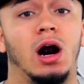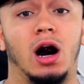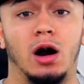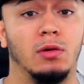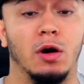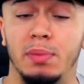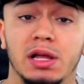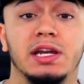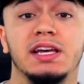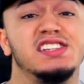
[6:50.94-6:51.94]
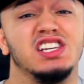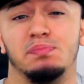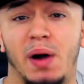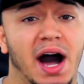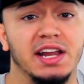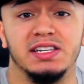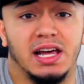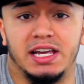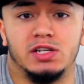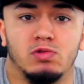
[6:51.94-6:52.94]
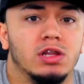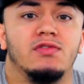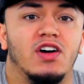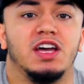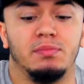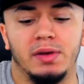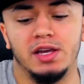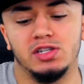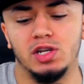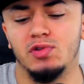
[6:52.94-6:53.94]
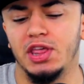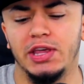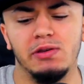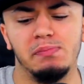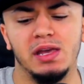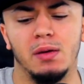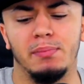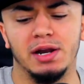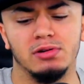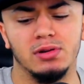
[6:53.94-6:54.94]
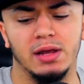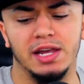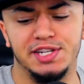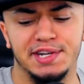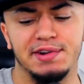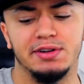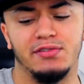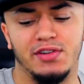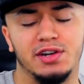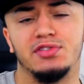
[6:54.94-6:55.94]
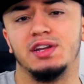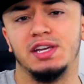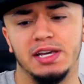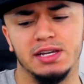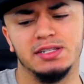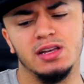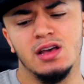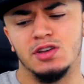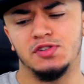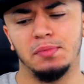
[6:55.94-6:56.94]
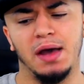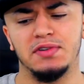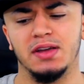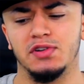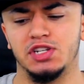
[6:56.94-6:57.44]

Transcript: uh, abilities, his bodies. Like he's really fucking big. So you think he'd be a better interior defender than he is. So I'm gonna have to give a